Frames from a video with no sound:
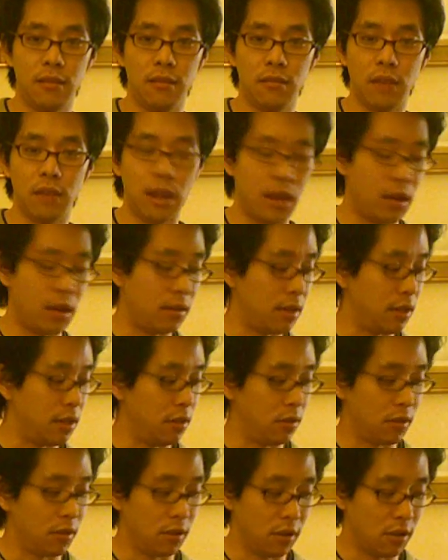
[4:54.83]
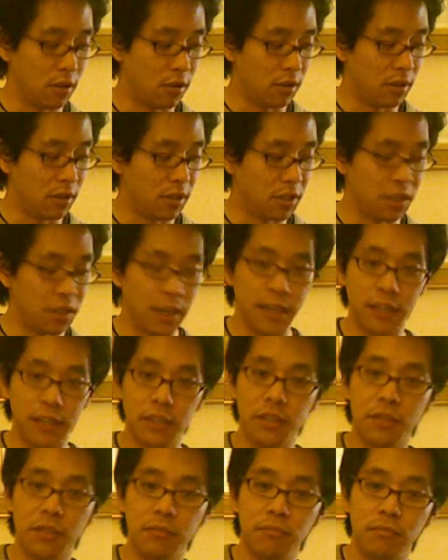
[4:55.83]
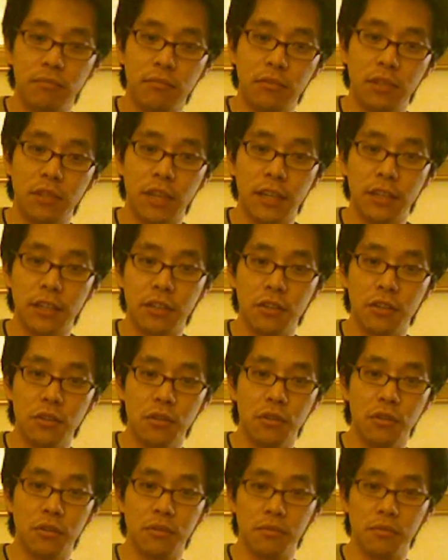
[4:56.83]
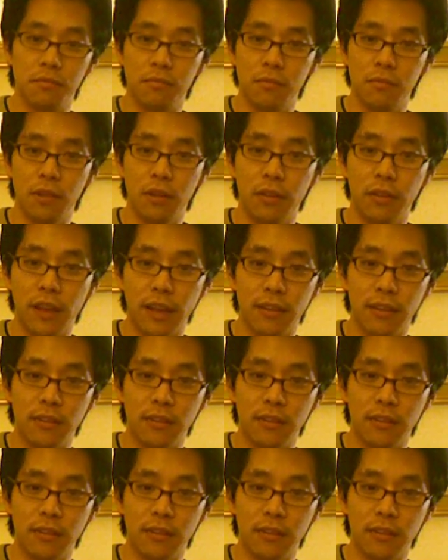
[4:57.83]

Okay, and then you can go on to change chord on that.